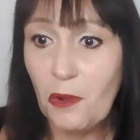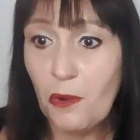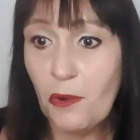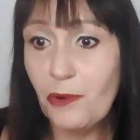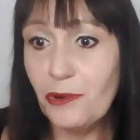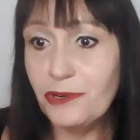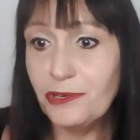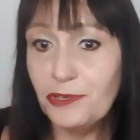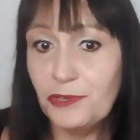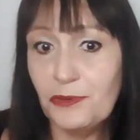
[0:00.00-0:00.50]

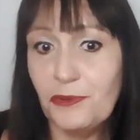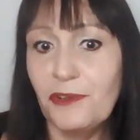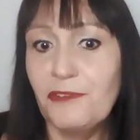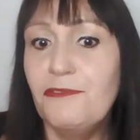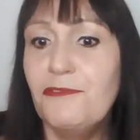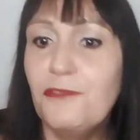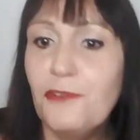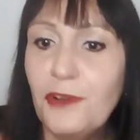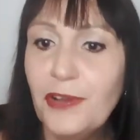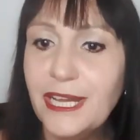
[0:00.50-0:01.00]
or to
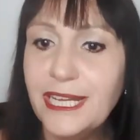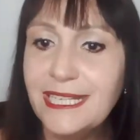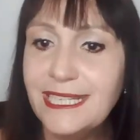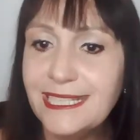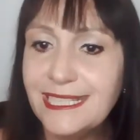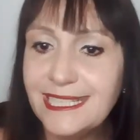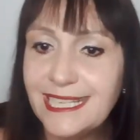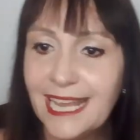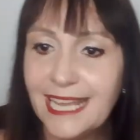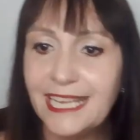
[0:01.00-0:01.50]

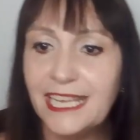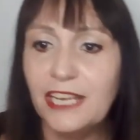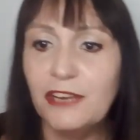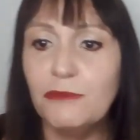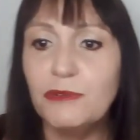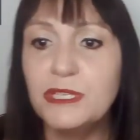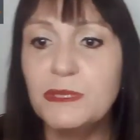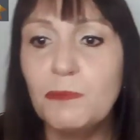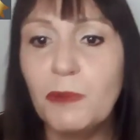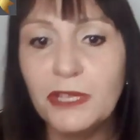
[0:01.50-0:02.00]
avoid taking
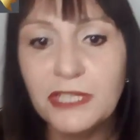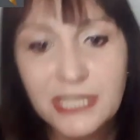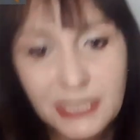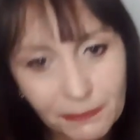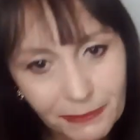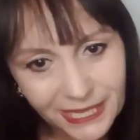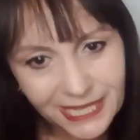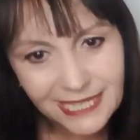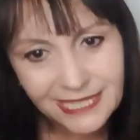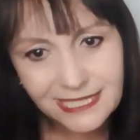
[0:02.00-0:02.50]

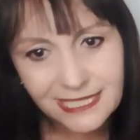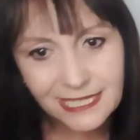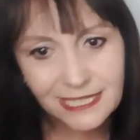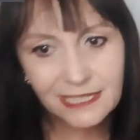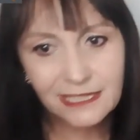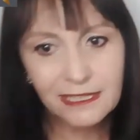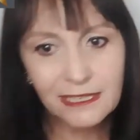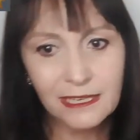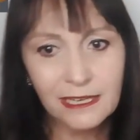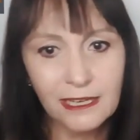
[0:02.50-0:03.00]

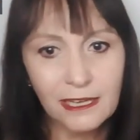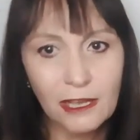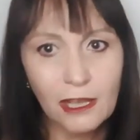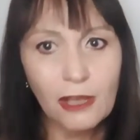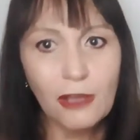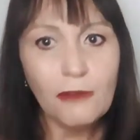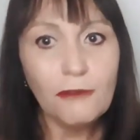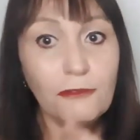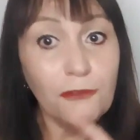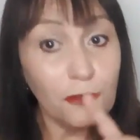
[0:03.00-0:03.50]
responsibility
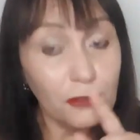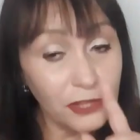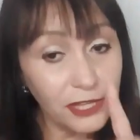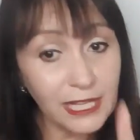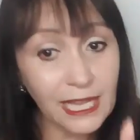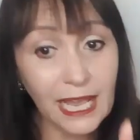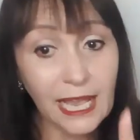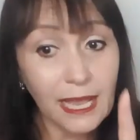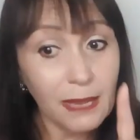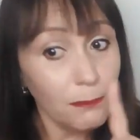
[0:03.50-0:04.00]
for
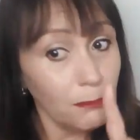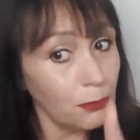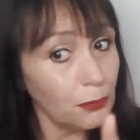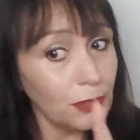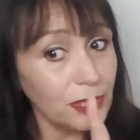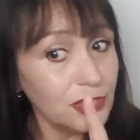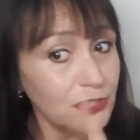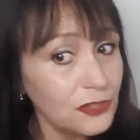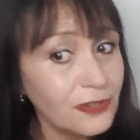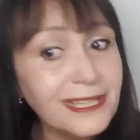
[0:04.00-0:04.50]
their
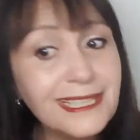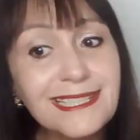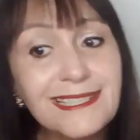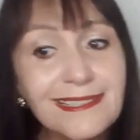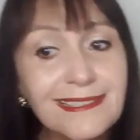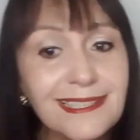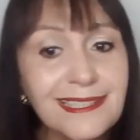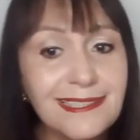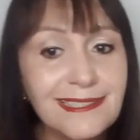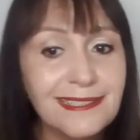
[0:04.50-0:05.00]
poor
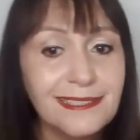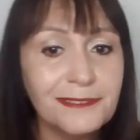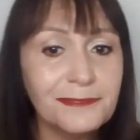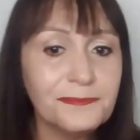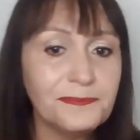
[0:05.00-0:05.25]
choices